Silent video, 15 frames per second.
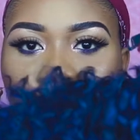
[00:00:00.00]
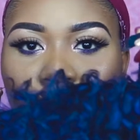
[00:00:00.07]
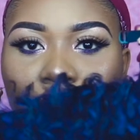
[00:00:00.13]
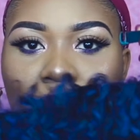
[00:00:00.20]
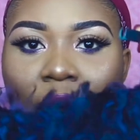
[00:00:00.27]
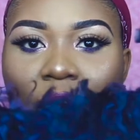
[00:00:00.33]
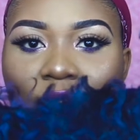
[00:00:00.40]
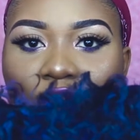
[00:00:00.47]
you
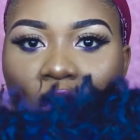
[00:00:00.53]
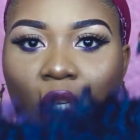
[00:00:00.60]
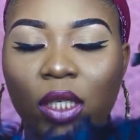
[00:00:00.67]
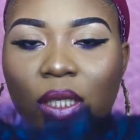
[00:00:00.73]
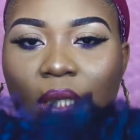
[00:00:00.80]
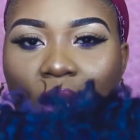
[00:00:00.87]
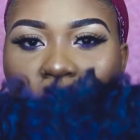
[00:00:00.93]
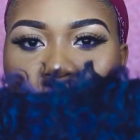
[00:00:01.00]
can
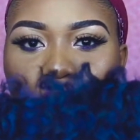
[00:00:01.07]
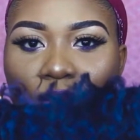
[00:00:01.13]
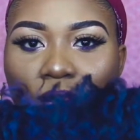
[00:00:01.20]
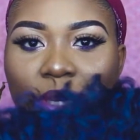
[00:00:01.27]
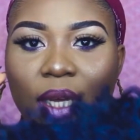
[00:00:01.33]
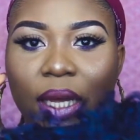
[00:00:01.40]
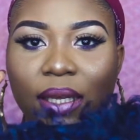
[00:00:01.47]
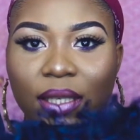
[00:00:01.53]
adjust it to
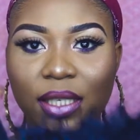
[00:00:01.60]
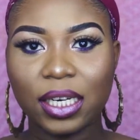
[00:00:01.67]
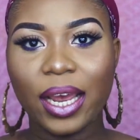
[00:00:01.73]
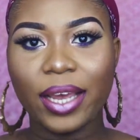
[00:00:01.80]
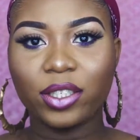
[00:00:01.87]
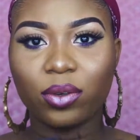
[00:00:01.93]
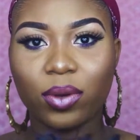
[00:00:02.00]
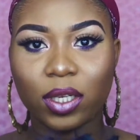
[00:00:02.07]
be as
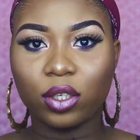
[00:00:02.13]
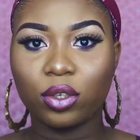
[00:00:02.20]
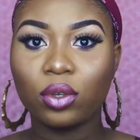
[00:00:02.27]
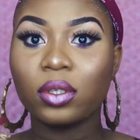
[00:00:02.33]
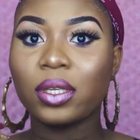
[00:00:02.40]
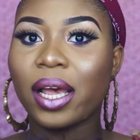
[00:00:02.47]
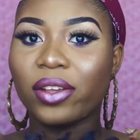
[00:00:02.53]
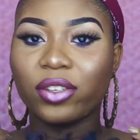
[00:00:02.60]
tight or as
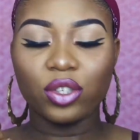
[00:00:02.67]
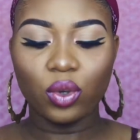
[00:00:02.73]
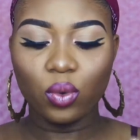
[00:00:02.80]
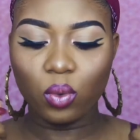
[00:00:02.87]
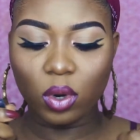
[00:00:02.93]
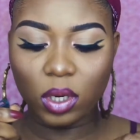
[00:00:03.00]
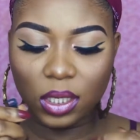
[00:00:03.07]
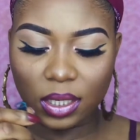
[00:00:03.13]
loose as you
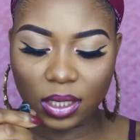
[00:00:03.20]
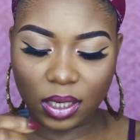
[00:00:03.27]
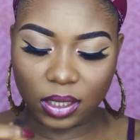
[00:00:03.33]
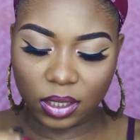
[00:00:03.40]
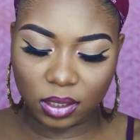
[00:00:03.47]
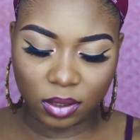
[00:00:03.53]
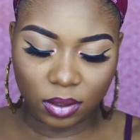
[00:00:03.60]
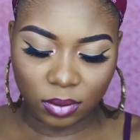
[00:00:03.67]
want it.